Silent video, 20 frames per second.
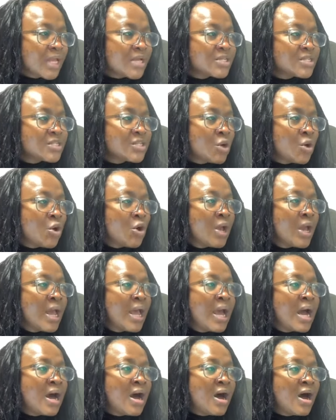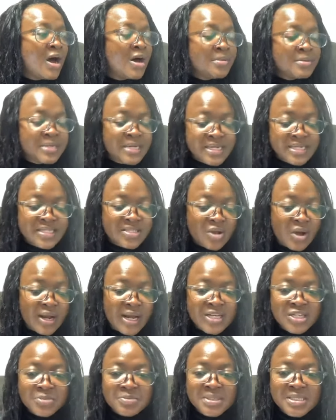So this
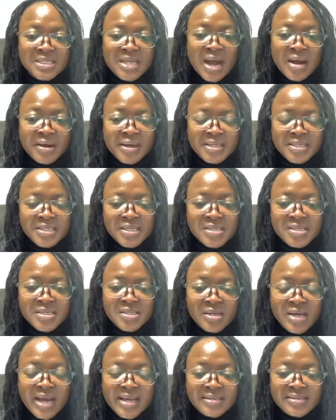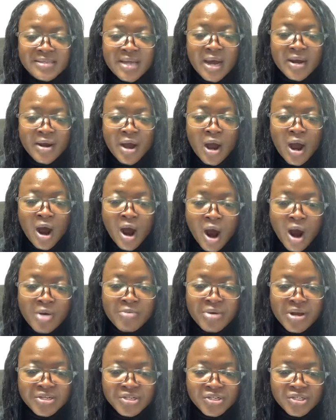scholarship is targeting students that are
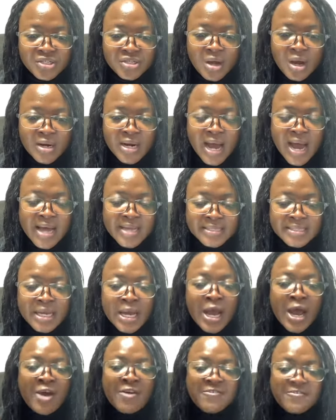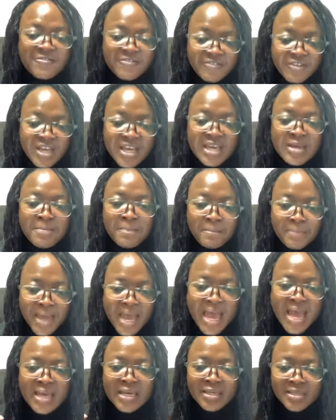registered as
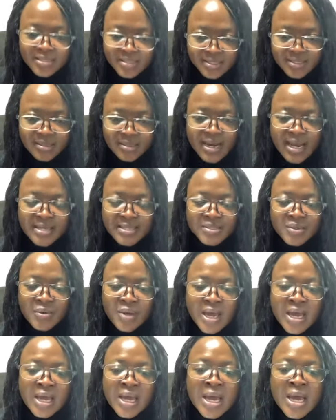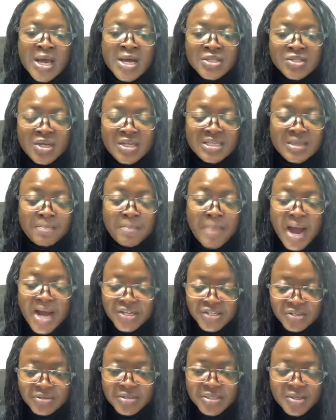fee-paying students, okay? So it's a
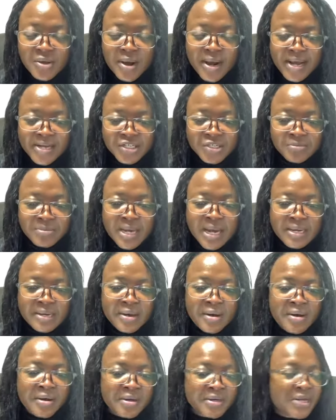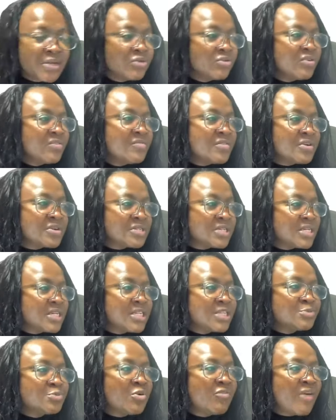partial scholarship that the university
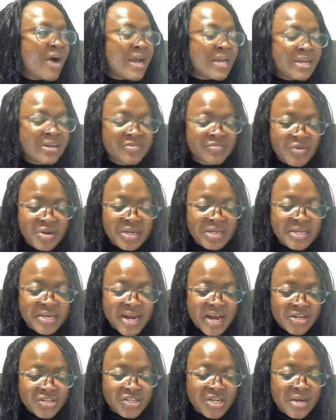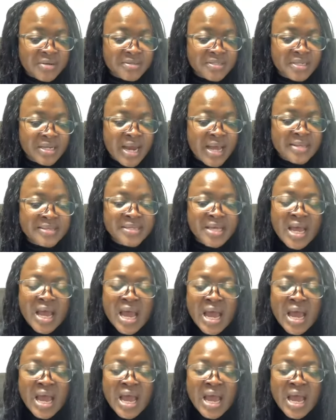is providing for international students.